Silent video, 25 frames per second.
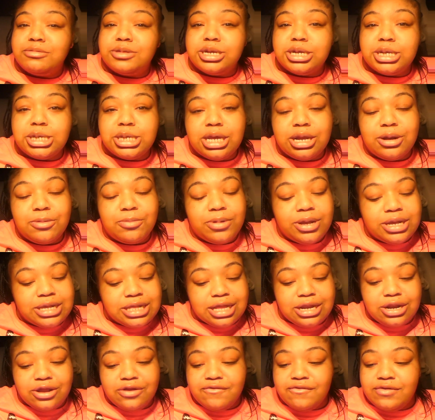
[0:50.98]
to the channel. Press
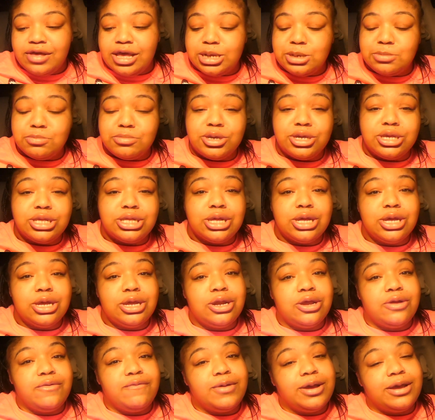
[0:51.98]
that notification bell so you get
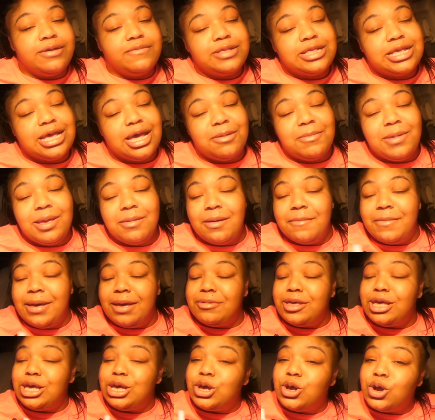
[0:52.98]
notified every time me and my
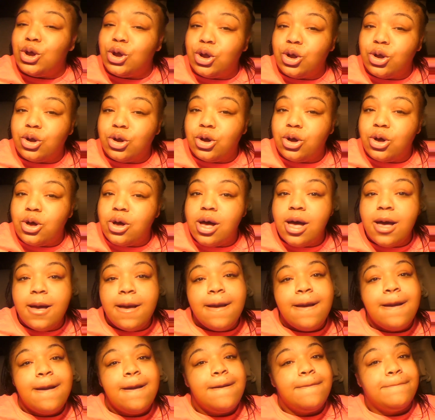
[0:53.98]
baby girl
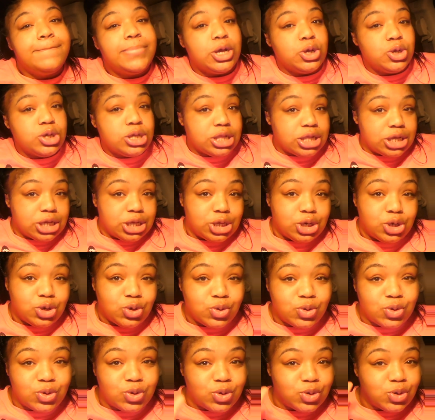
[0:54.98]
post a
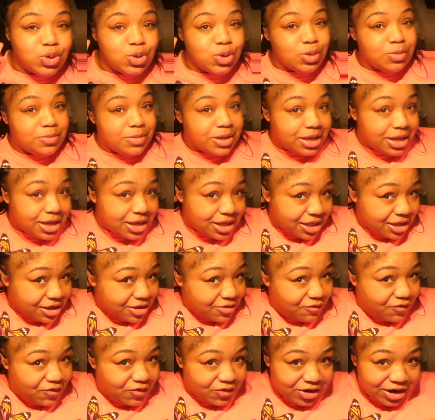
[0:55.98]
new mother
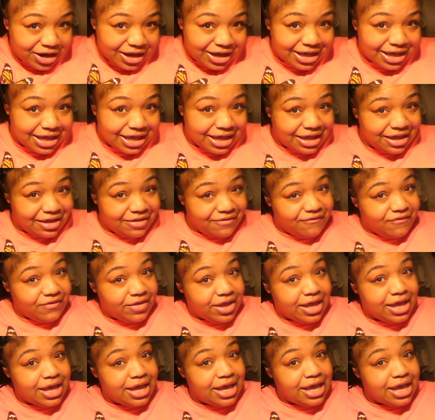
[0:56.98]
freaking
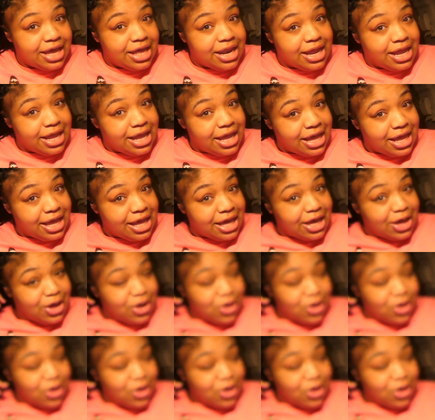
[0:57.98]
video.